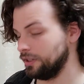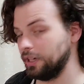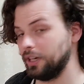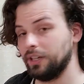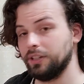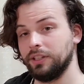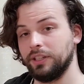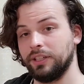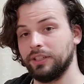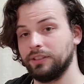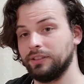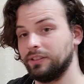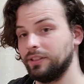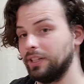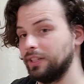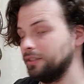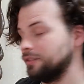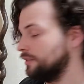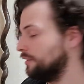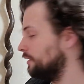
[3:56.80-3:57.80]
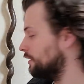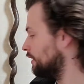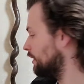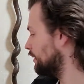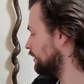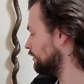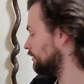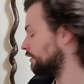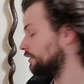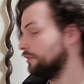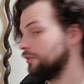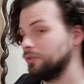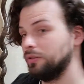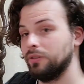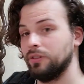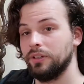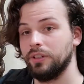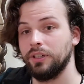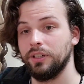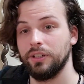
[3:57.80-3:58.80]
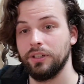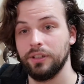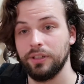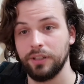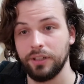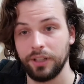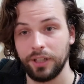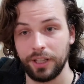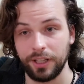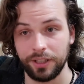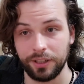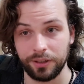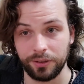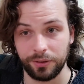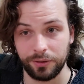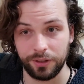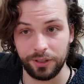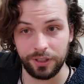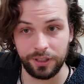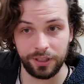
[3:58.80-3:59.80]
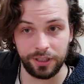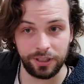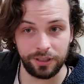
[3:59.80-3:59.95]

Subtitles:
I think it's nice, and so I include it